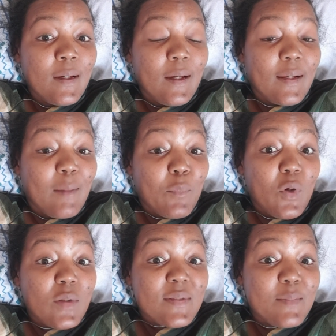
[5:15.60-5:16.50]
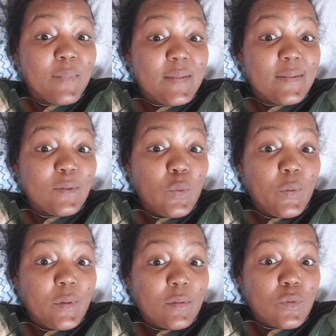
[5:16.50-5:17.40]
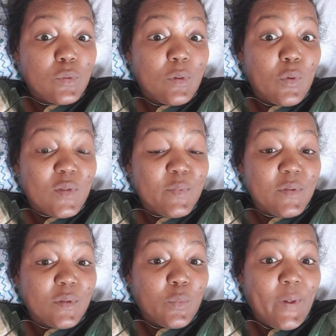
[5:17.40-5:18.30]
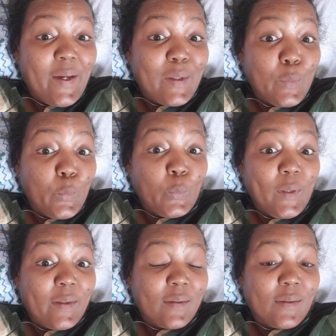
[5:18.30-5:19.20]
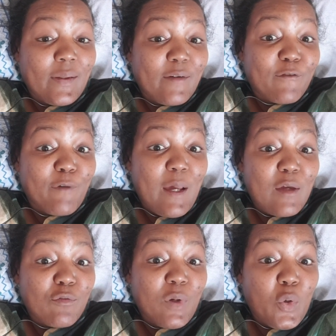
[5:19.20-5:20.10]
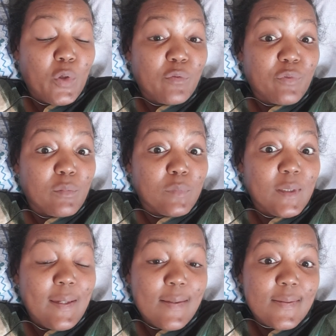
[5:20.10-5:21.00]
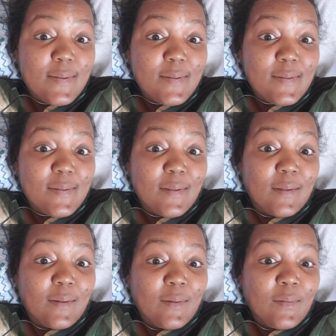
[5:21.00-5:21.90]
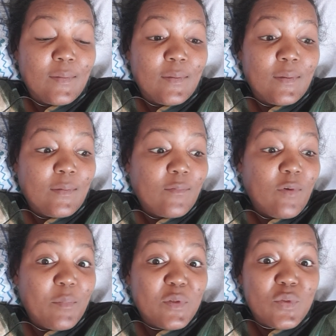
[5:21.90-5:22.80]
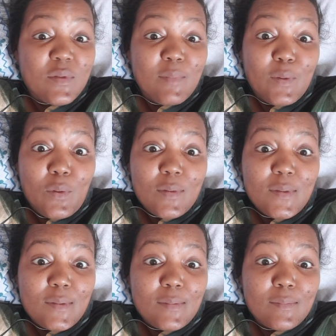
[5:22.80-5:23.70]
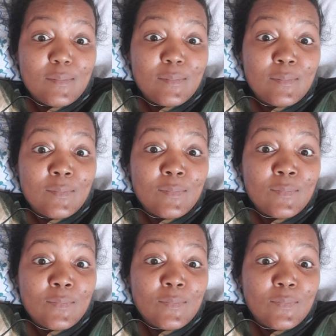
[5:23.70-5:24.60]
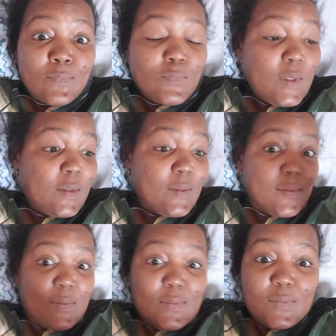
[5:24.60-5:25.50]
and I am contemplating going to the hospital where I know there are five confirmed cases for me to see my doctor. Because